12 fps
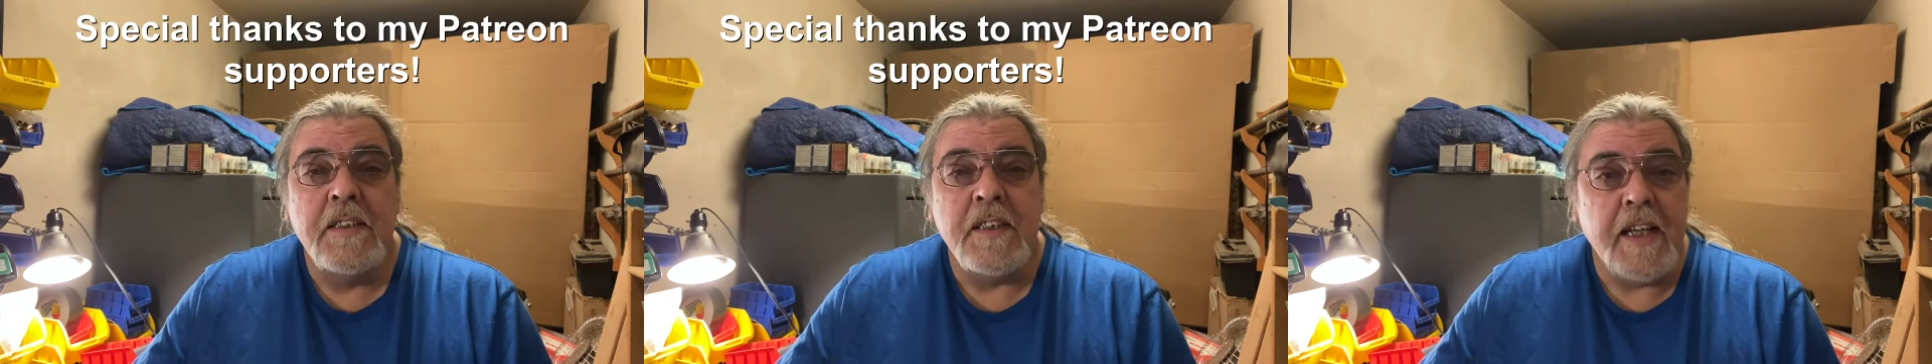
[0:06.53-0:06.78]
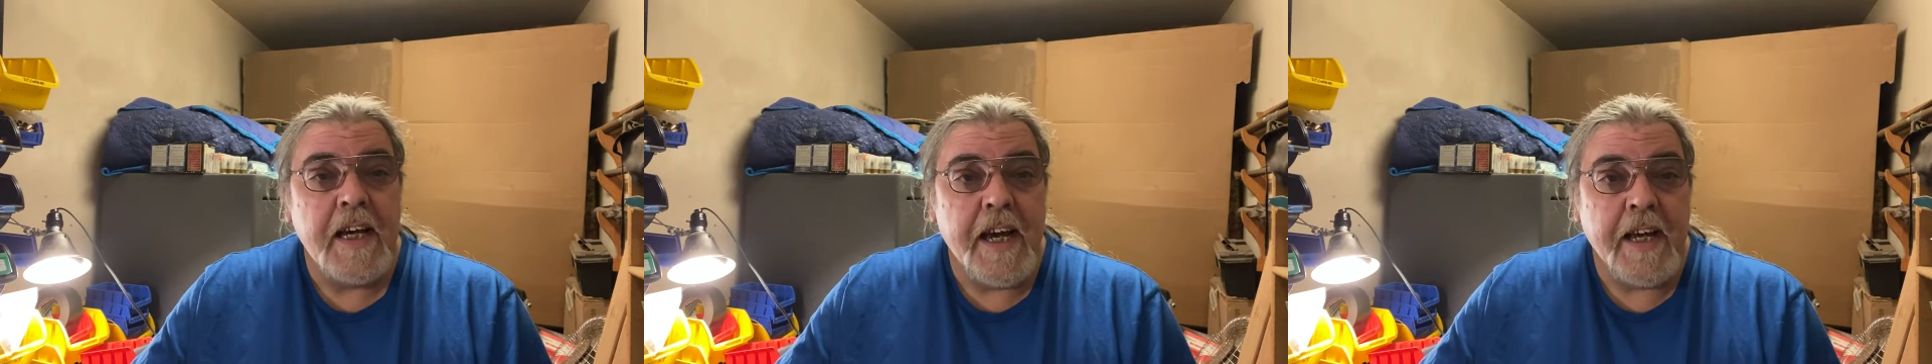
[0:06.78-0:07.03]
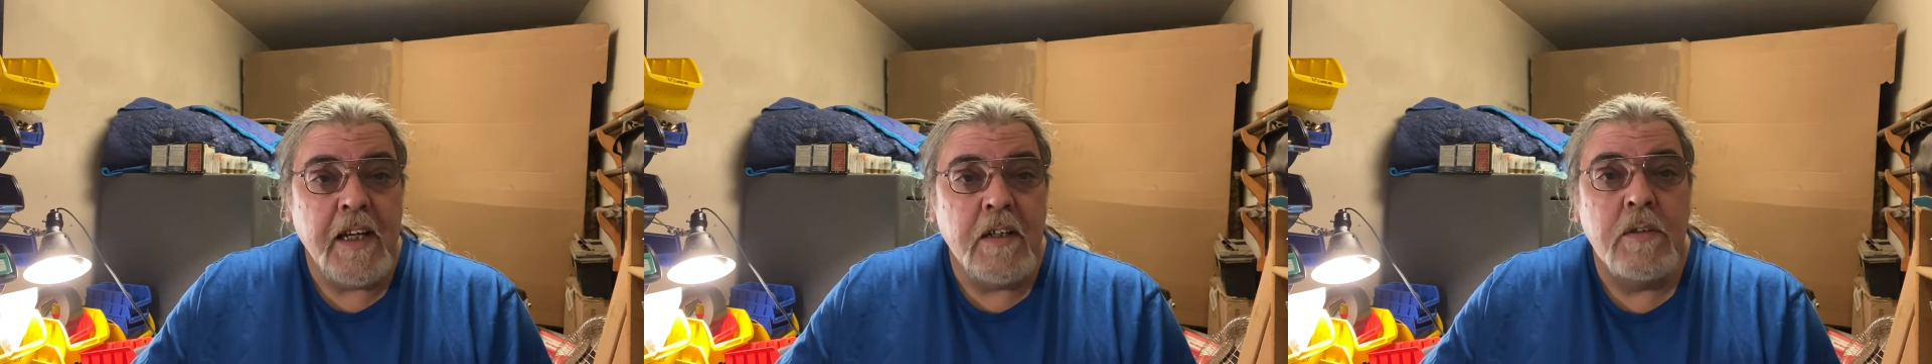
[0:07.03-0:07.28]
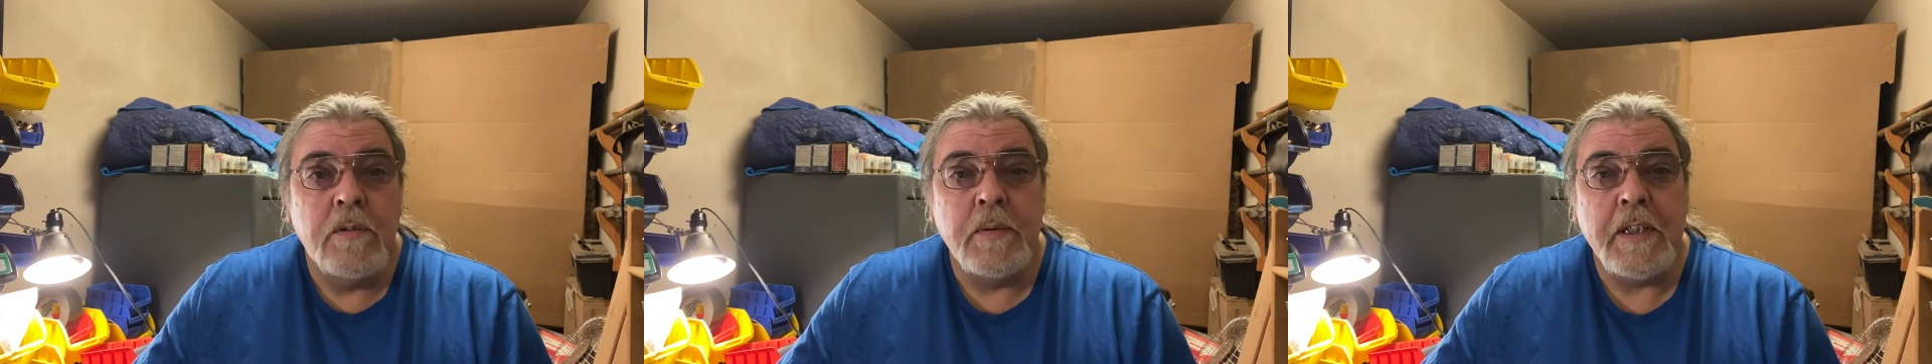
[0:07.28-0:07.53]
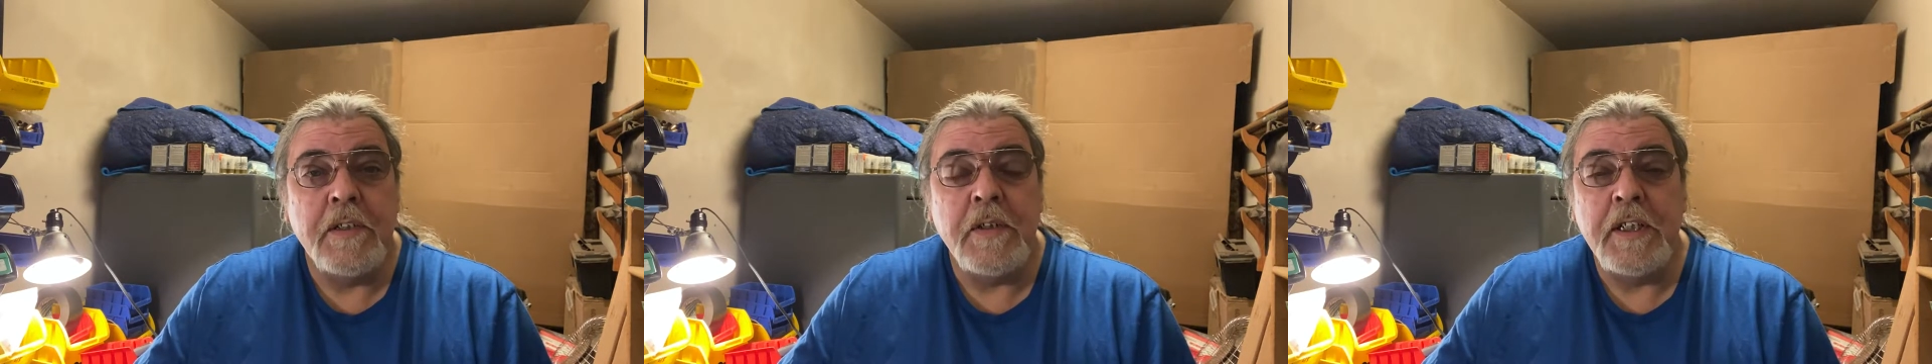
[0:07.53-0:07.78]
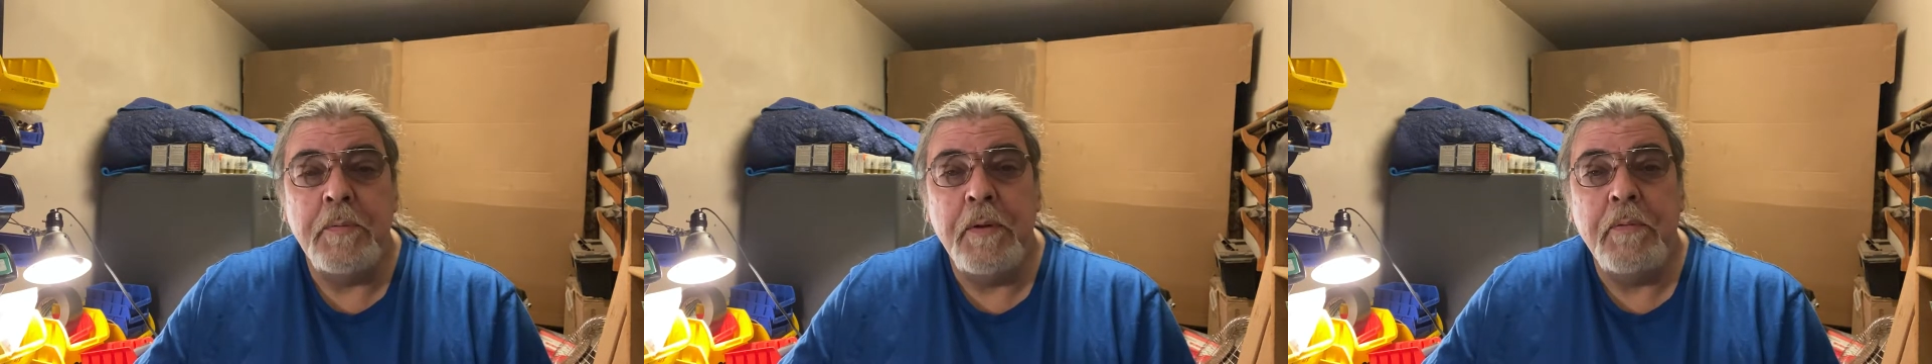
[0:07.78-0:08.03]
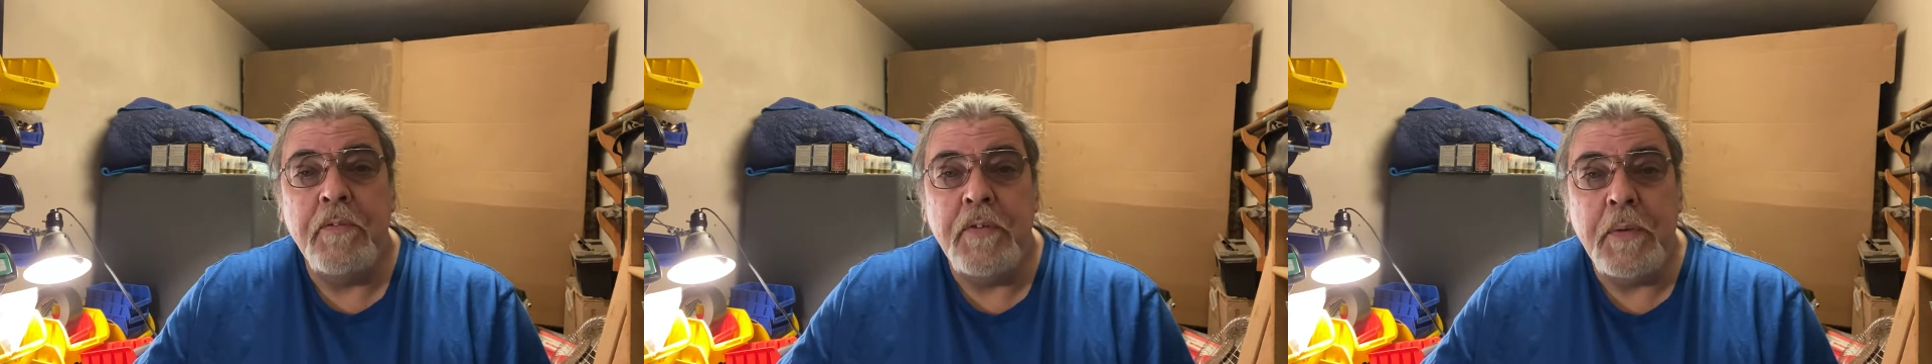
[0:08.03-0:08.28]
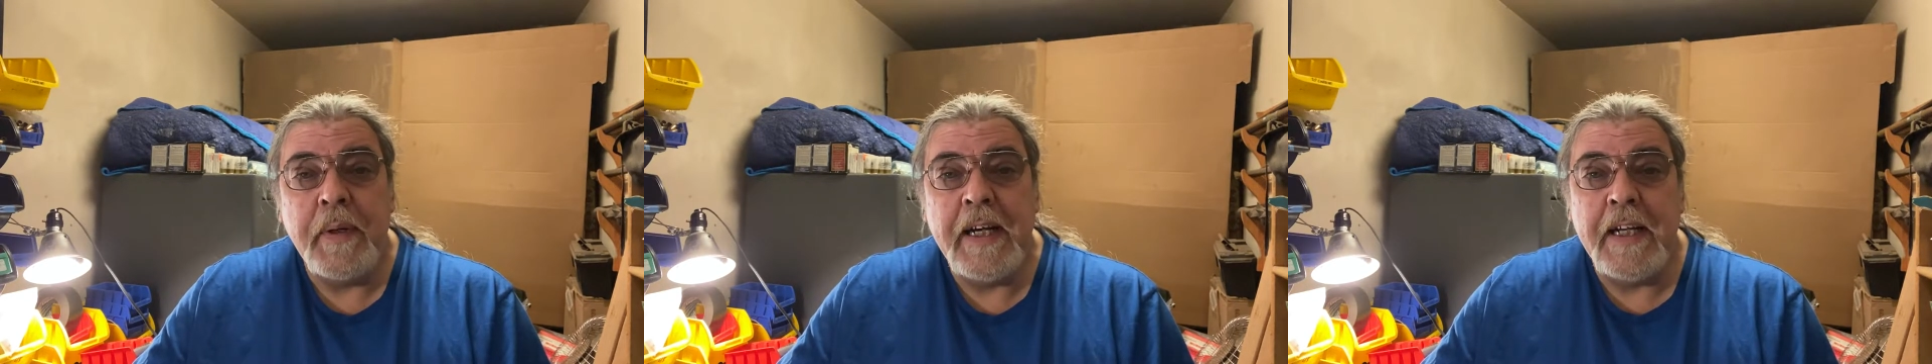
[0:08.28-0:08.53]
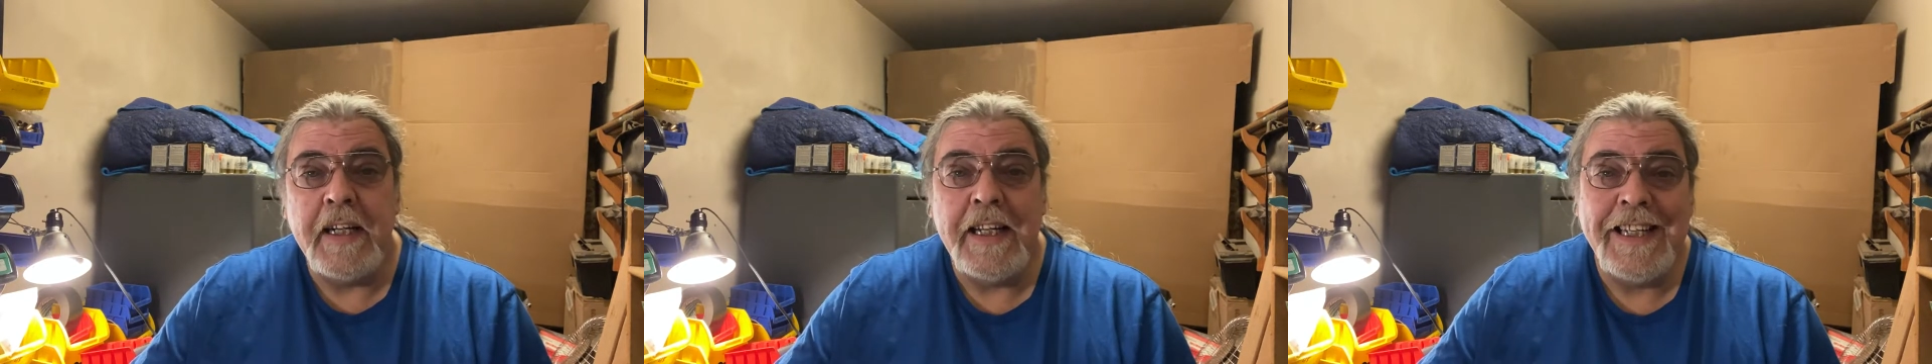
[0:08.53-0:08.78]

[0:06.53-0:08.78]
Today, we're going to be reviewing an